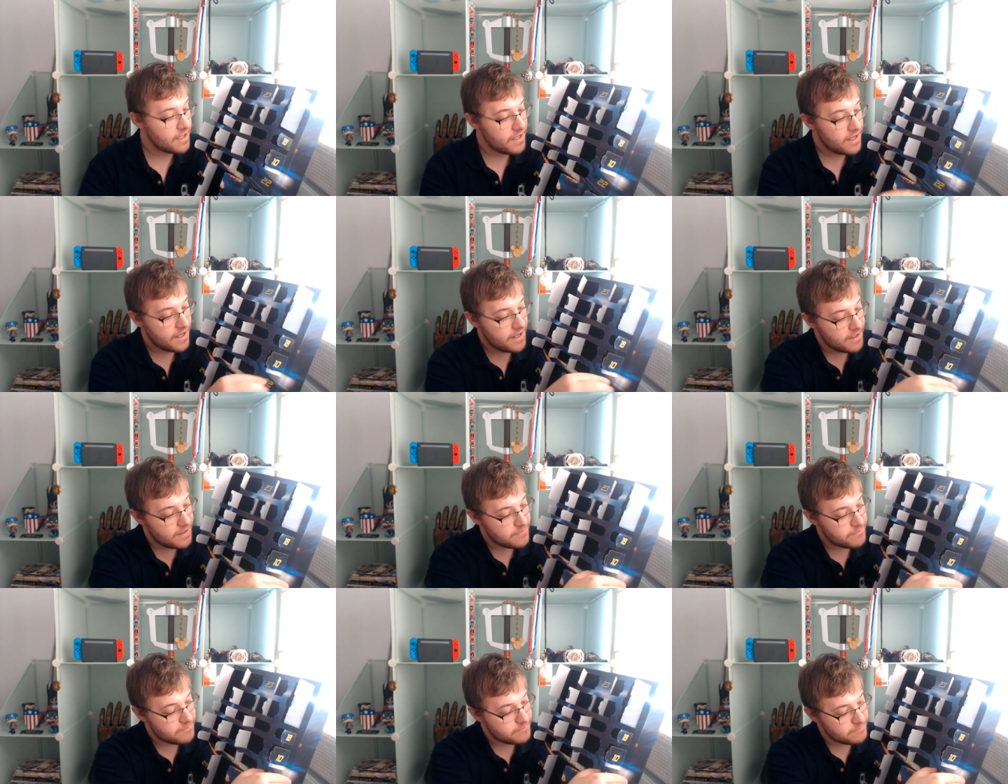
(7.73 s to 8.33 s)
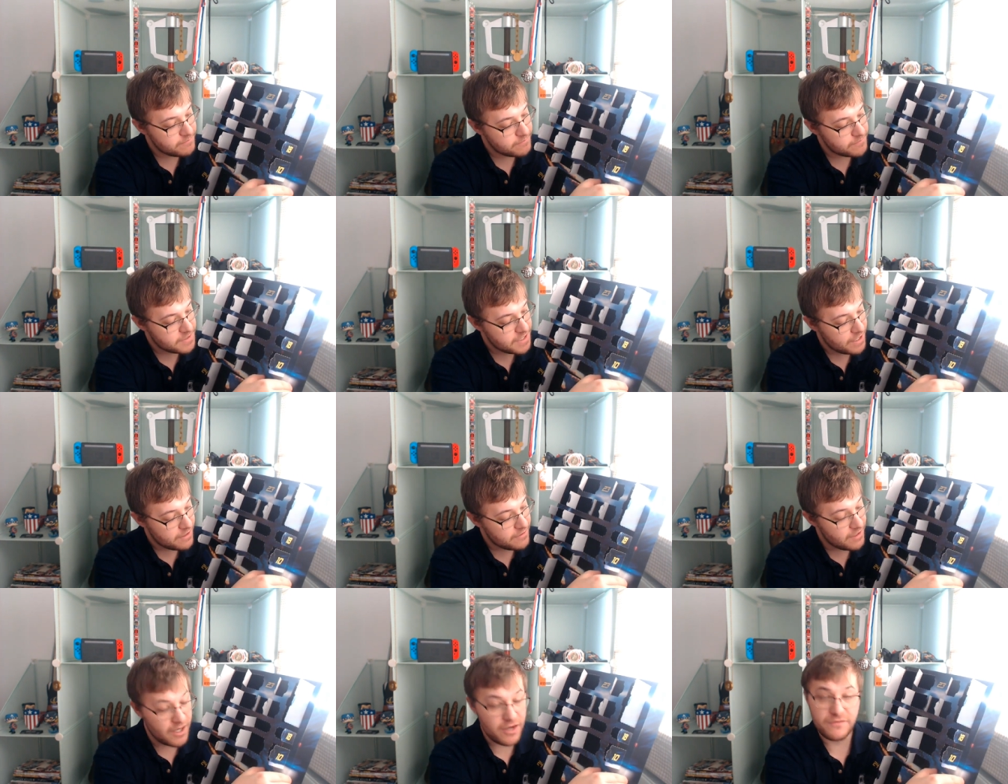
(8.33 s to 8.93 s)
Um, so
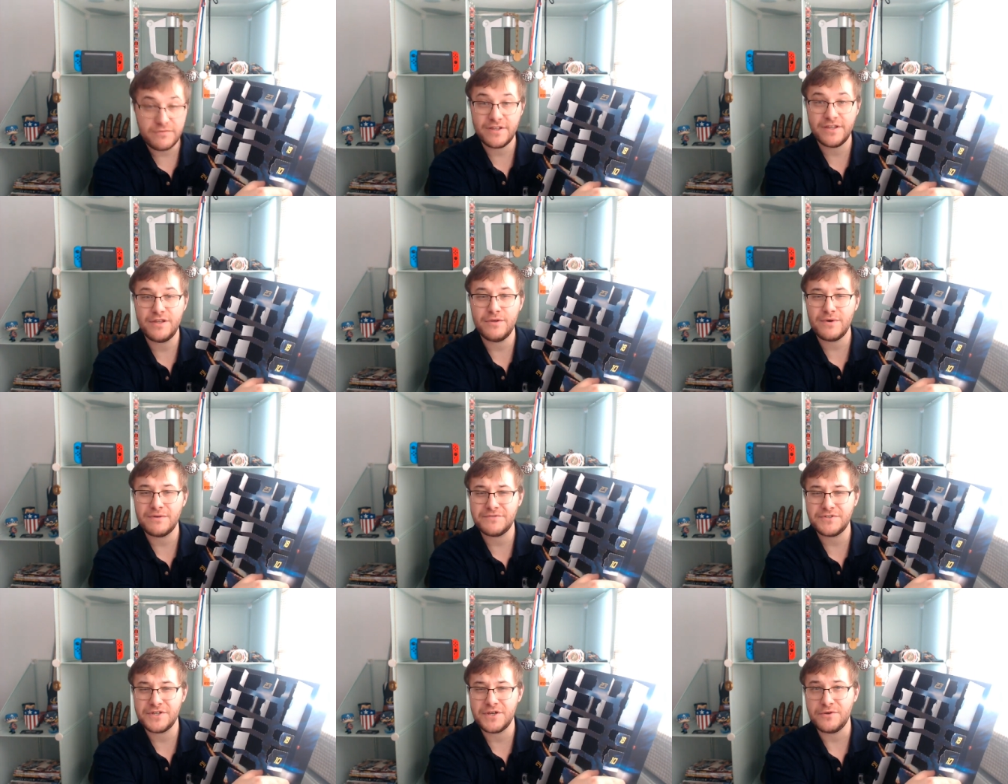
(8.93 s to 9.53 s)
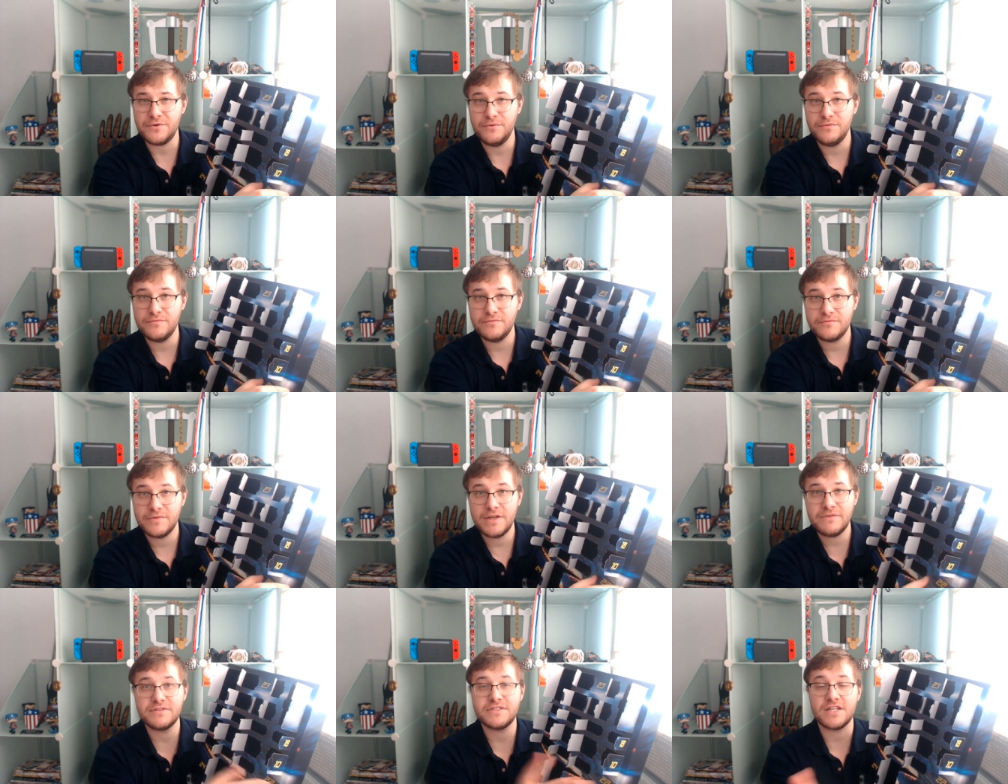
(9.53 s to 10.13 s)
hopefully you have too.
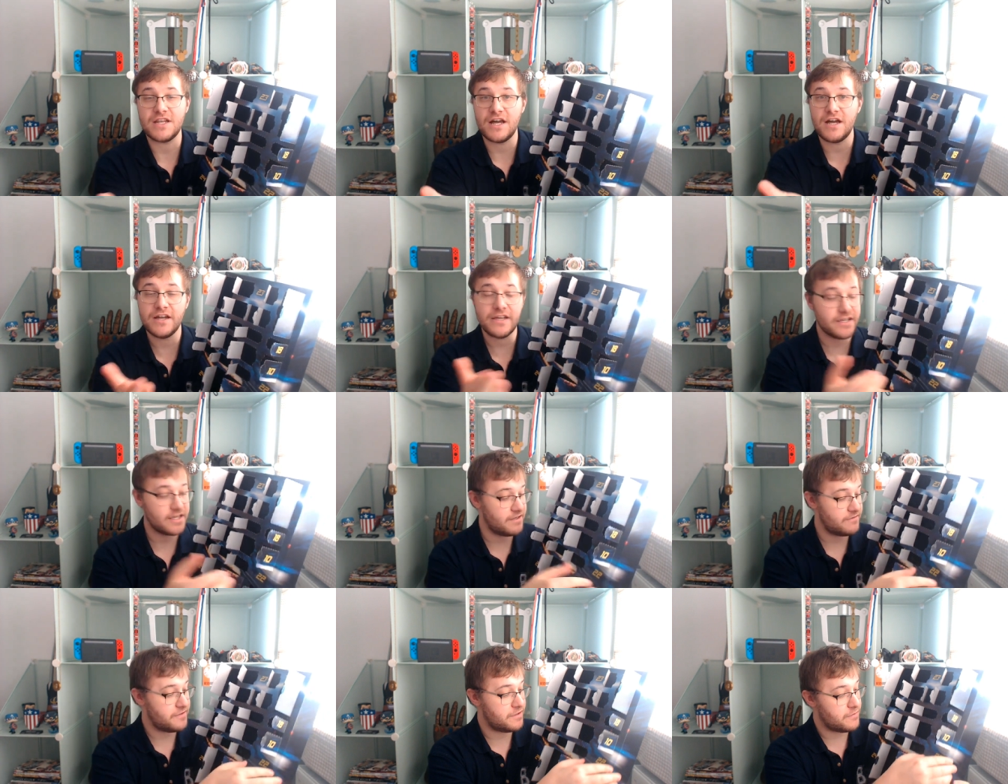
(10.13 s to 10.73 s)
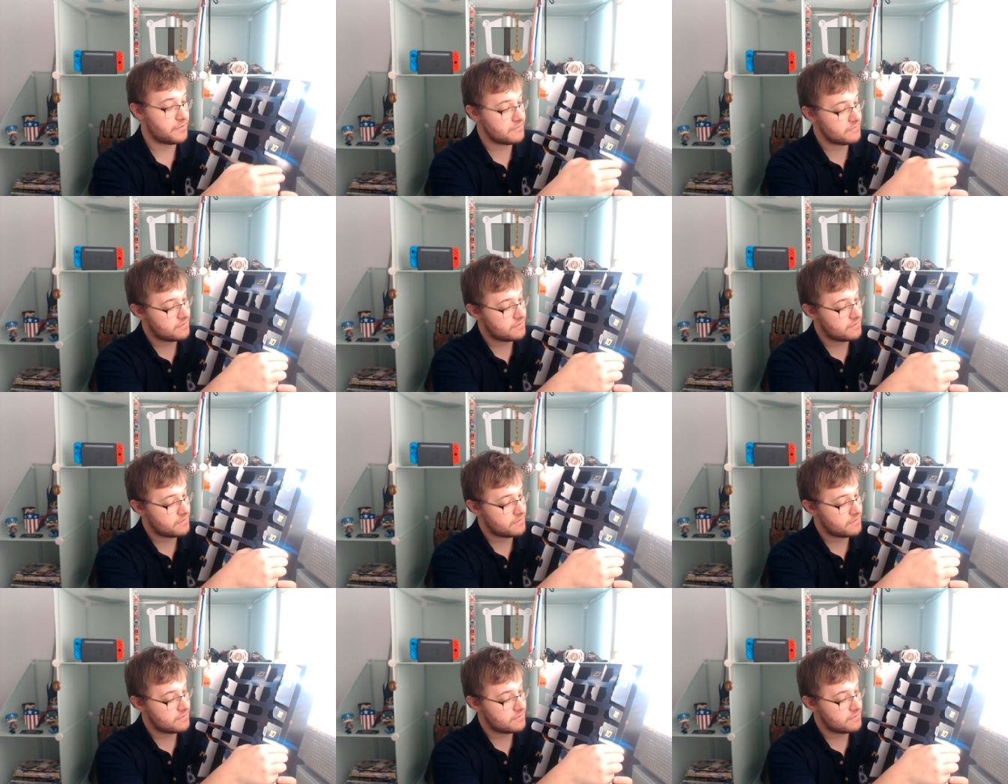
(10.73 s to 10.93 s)
Give us a like if you want.